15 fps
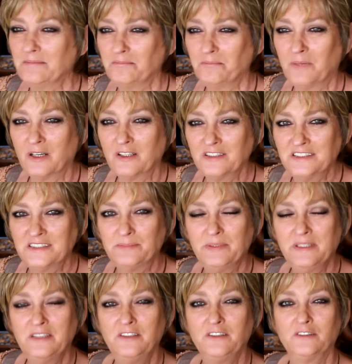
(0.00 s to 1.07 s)
Mars
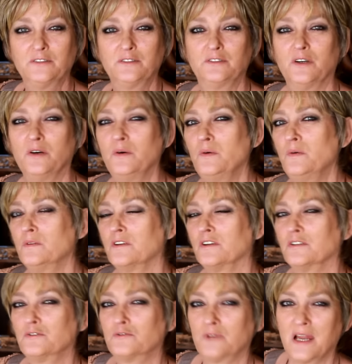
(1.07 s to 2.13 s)
being your goal,
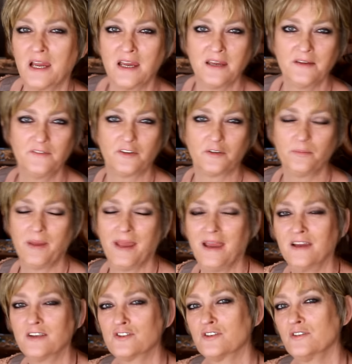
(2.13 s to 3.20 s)
your drive, your
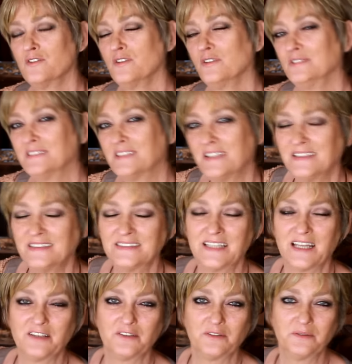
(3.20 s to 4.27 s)
passion, those things
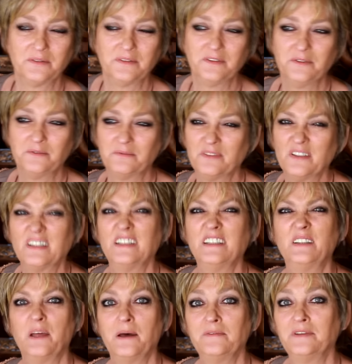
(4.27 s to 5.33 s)
that you really
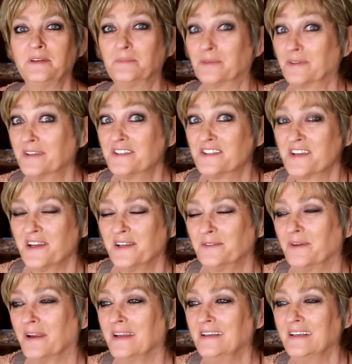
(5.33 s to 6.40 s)
love and appreciate,
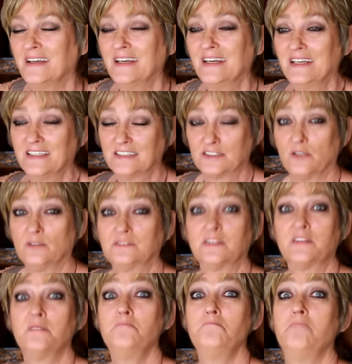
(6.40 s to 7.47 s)
right? It's also
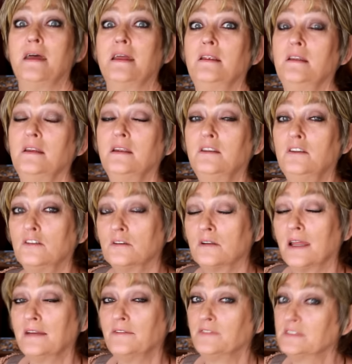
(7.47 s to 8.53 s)
the men in your
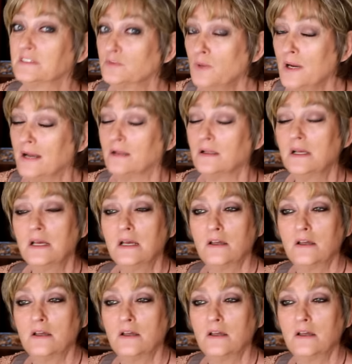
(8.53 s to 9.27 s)
life as well.